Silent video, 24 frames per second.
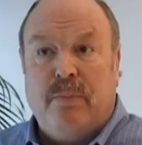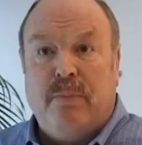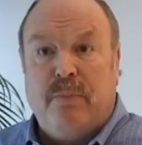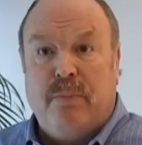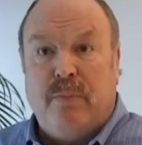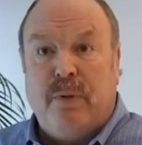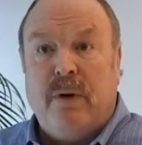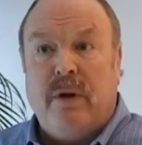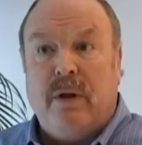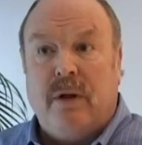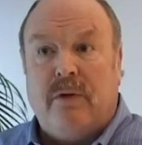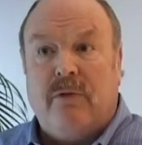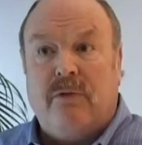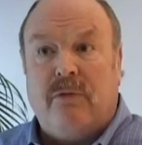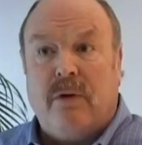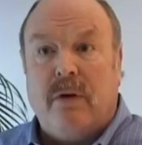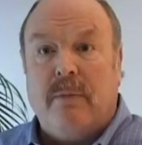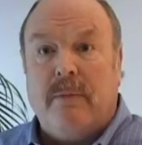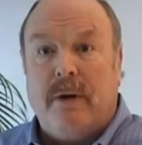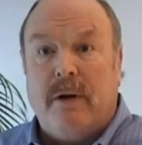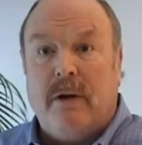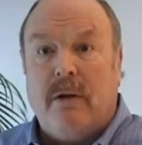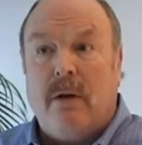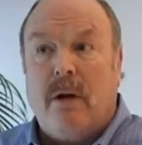pretty
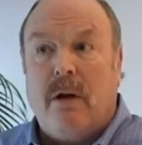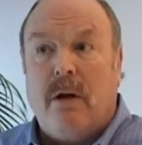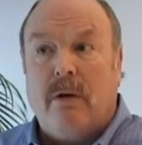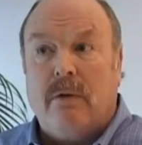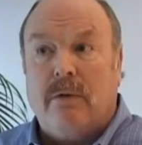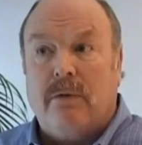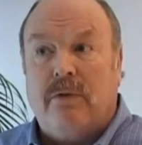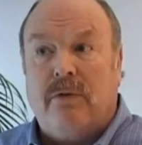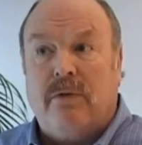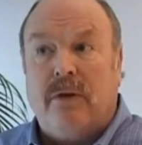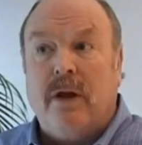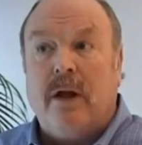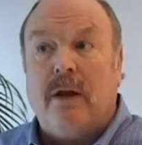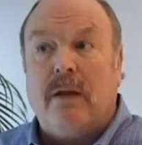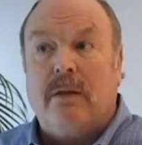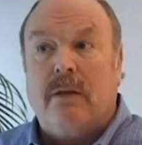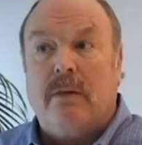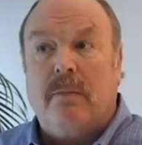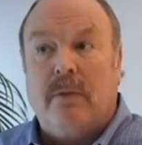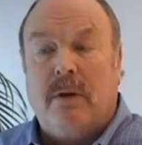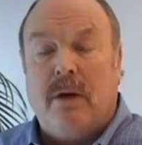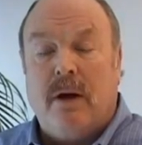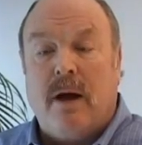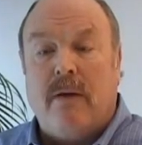extremely long stent
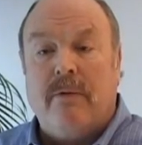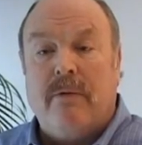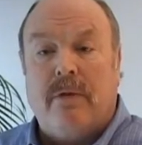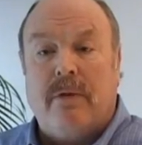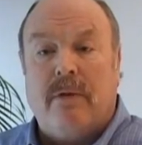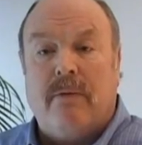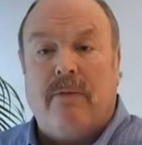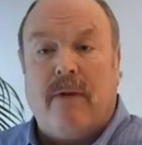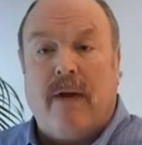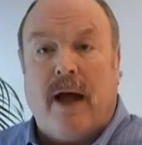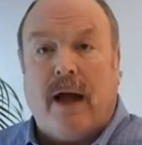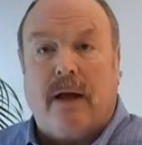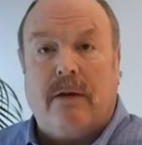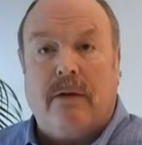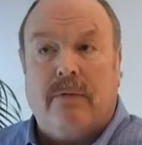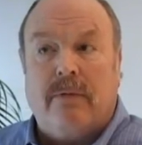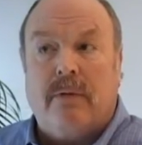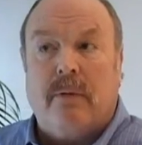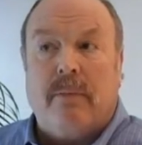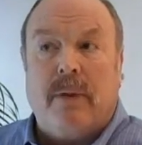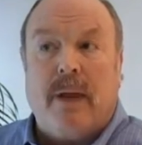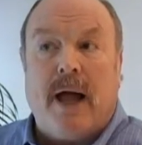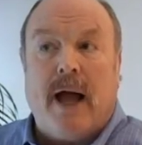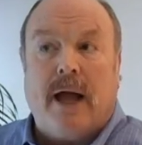to cover the fact of
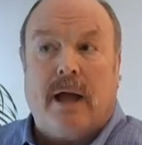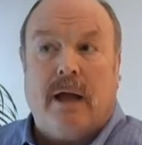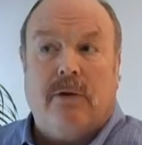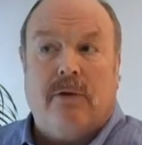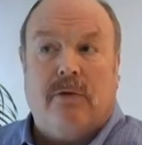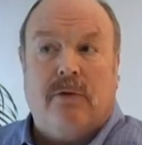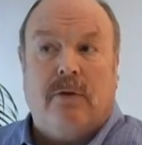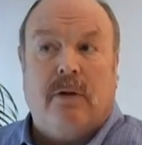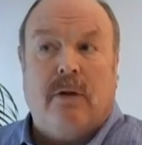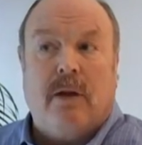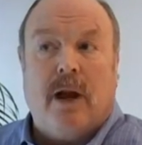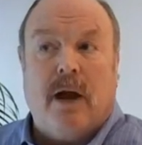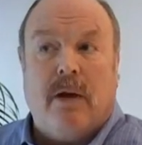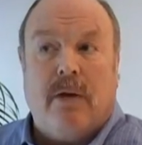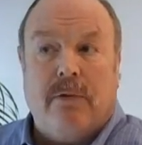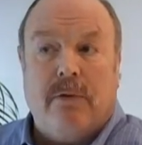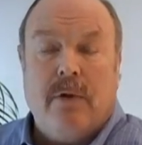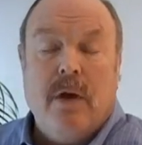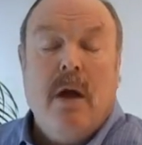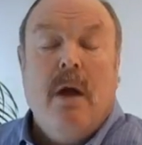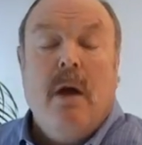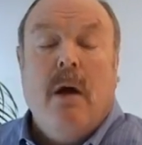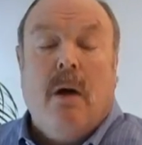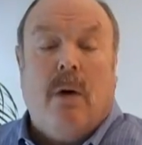the blockage that I was,
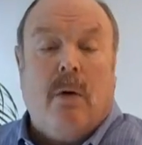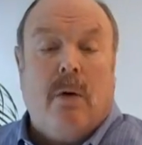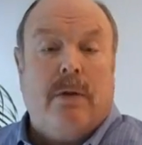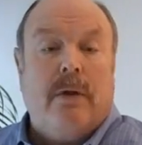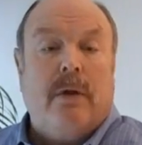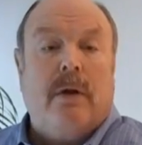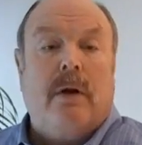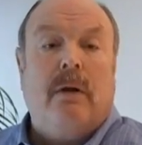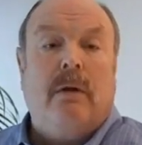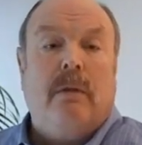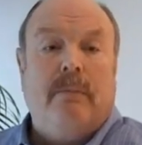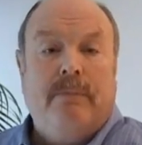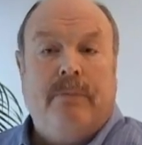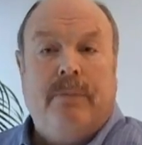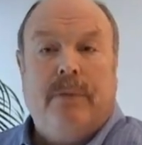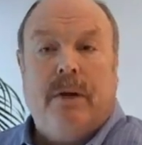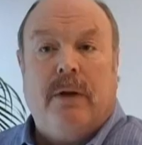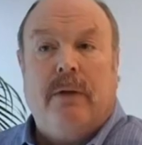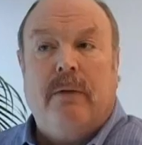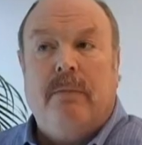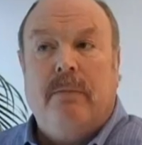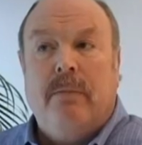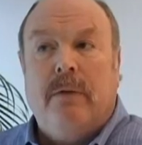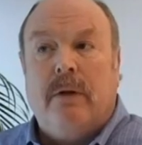or the
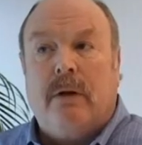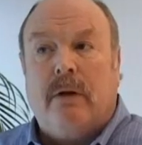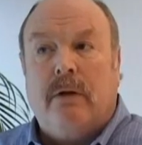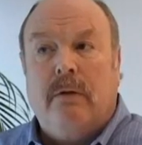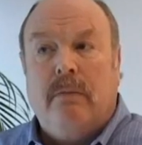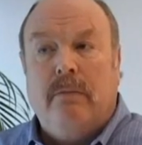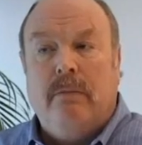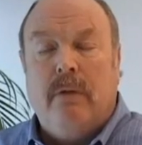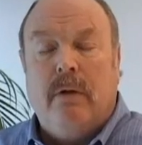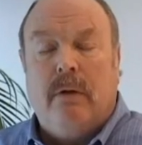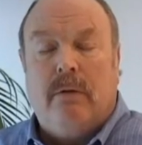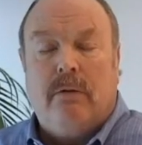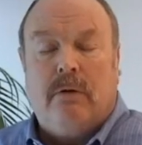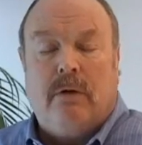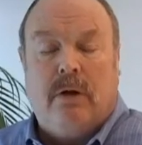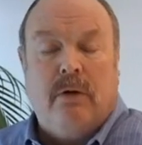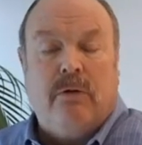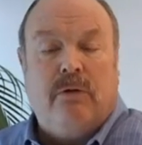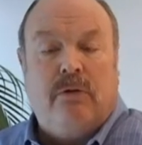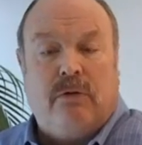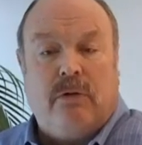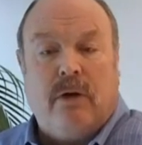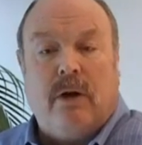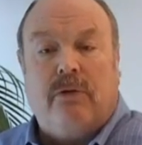
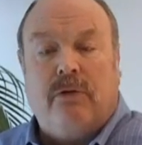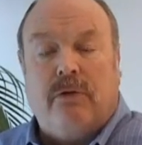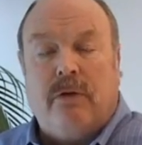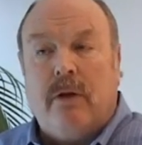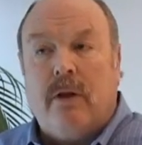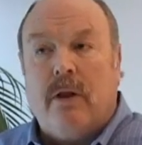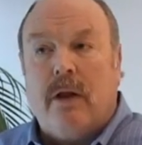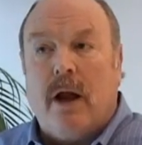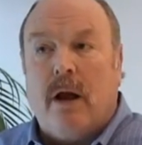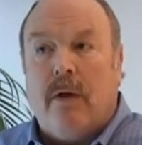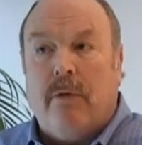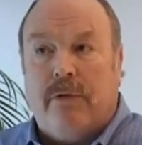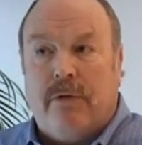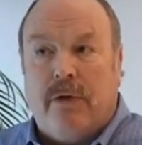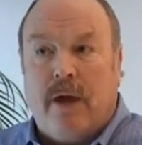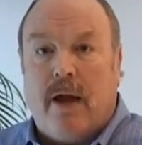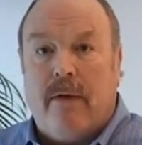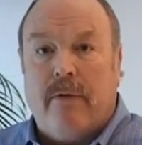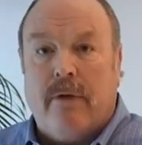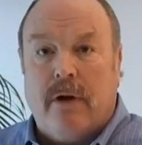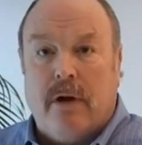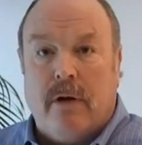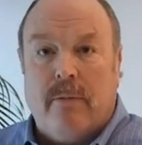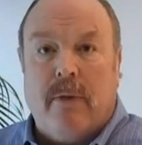constriction that I was
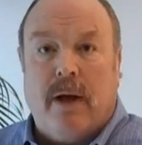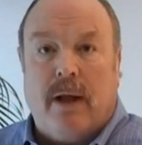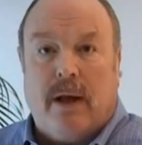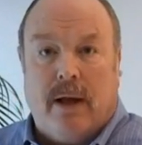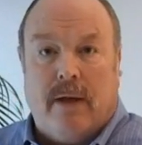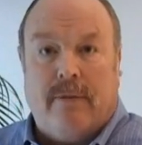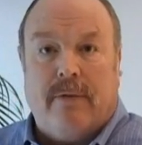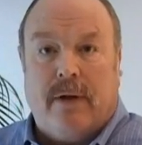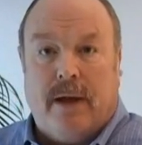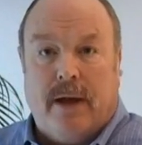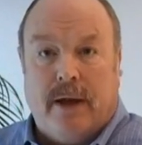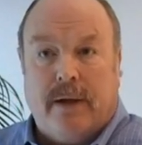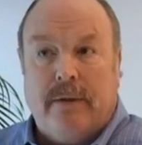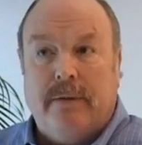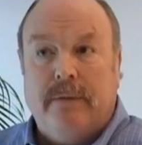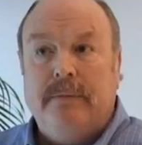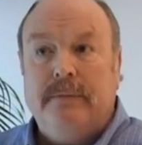having in my left leg.